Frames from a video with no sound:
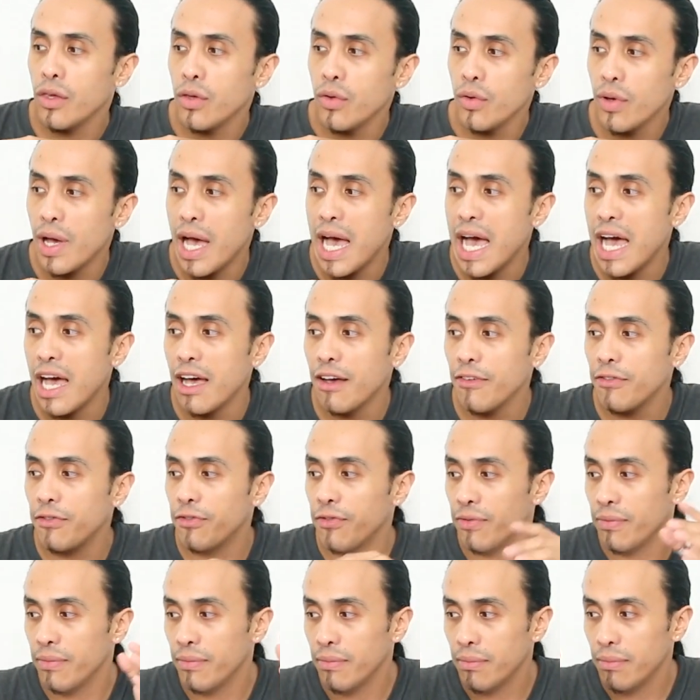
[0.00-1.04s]
You
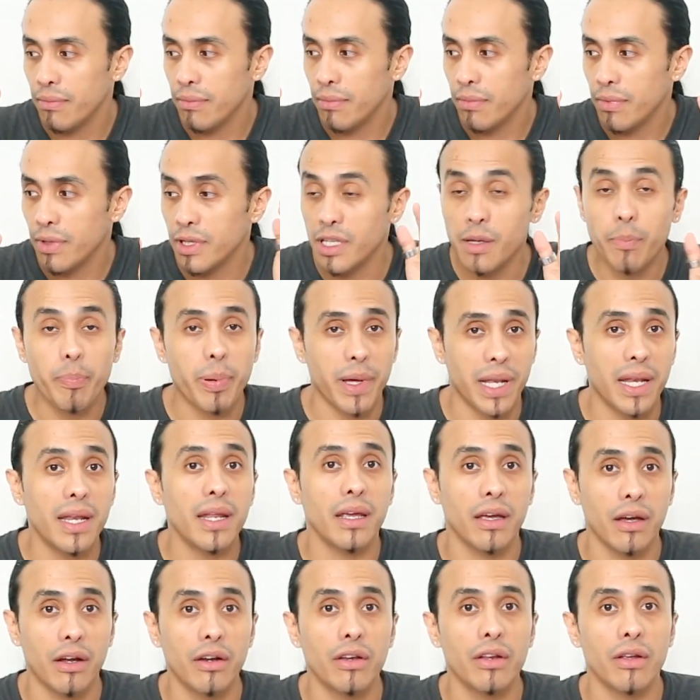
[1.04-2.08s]
have,
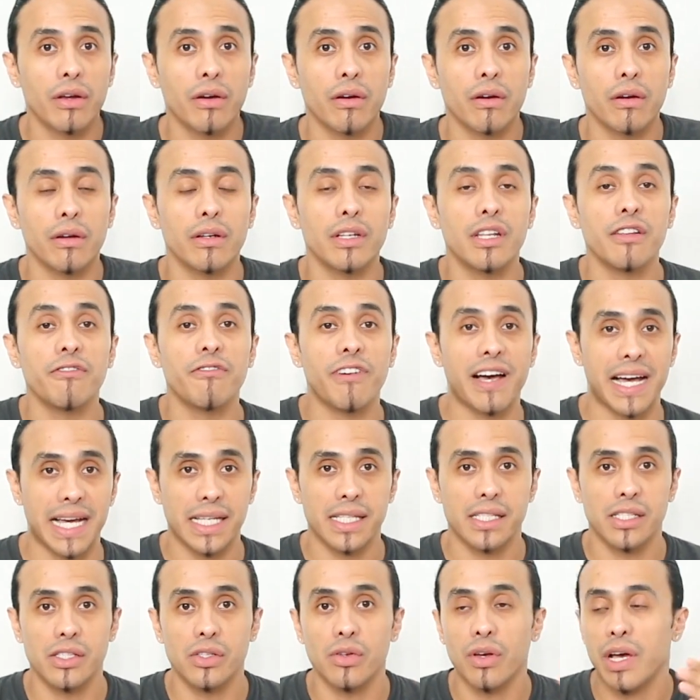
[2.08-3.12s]
depending on your
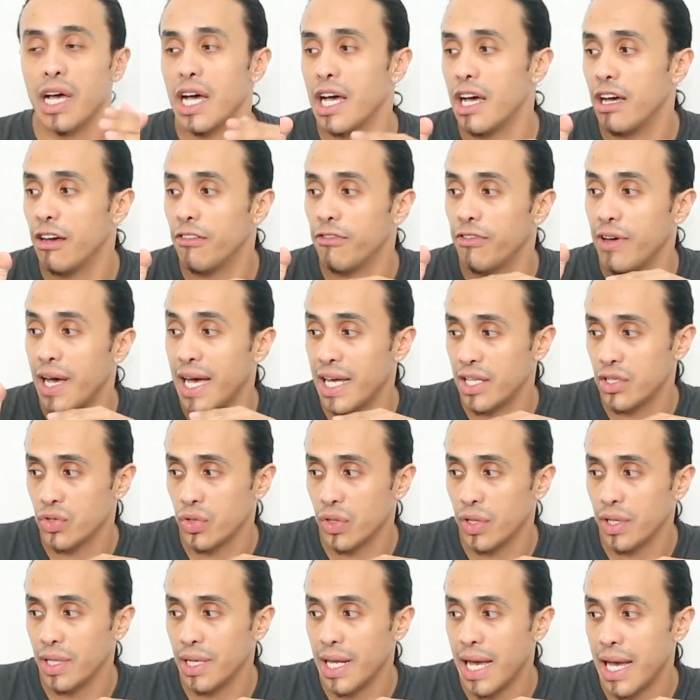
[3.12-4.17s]
device, you have
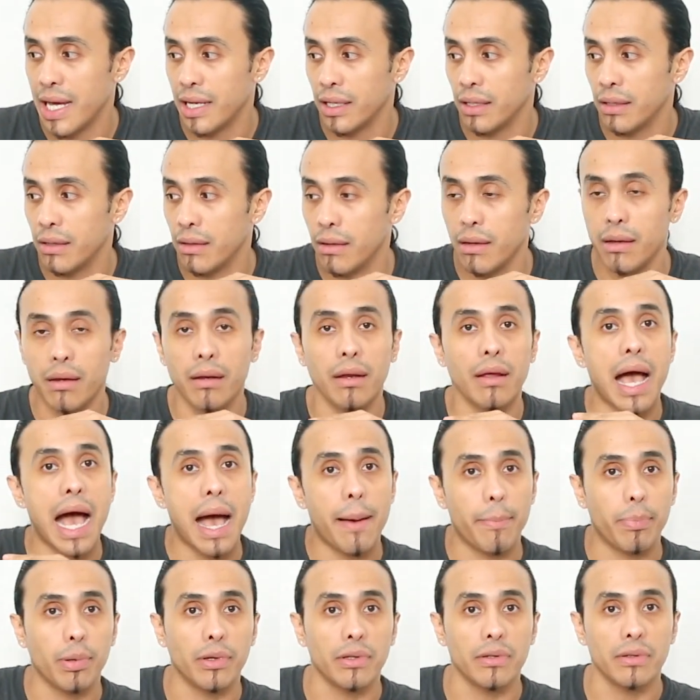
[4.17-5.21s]
Android and
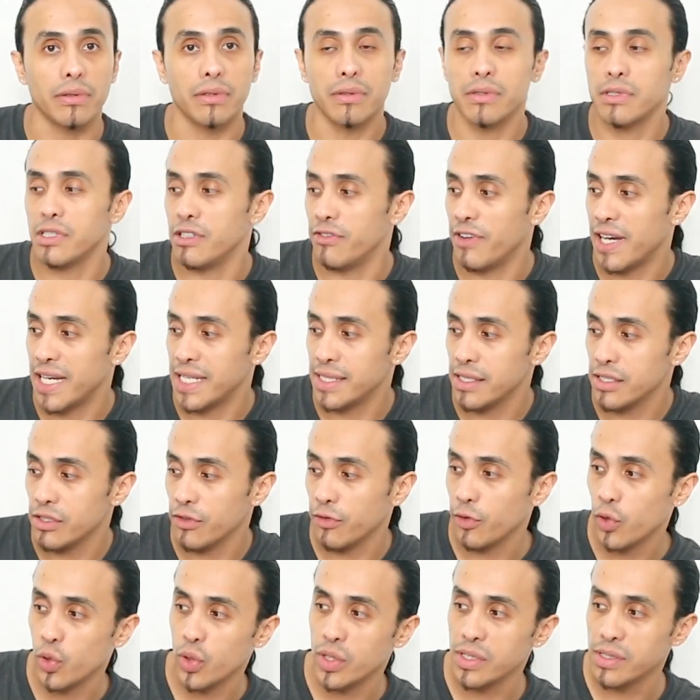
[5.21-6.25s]
Apple devices,
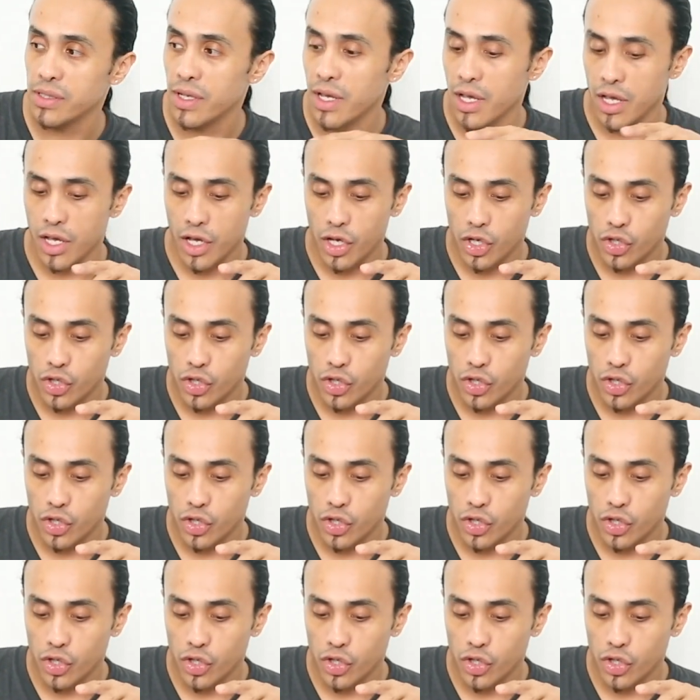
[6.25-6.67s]
of course,